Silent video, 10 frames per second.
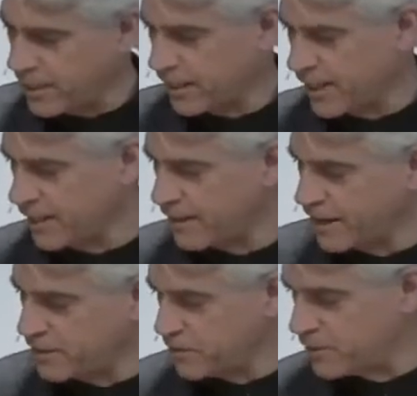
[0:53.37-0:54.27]
oh, hang on,
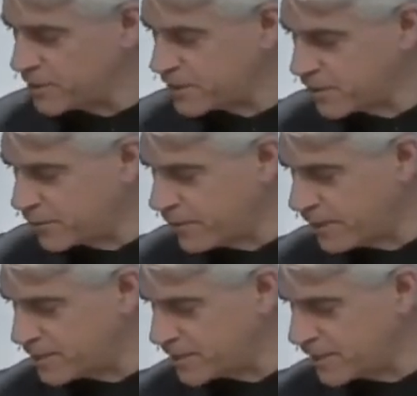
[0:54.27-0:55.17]
I got to do this,
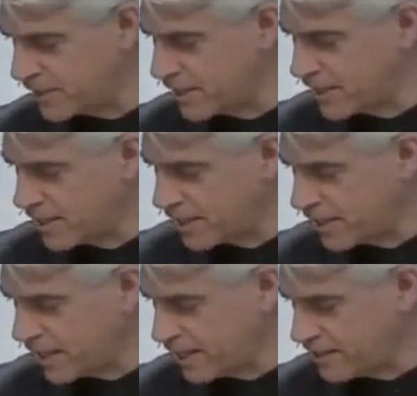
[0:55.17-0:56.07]
otherwise
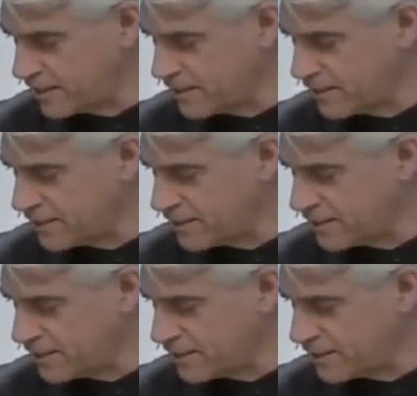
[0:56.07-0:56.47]
I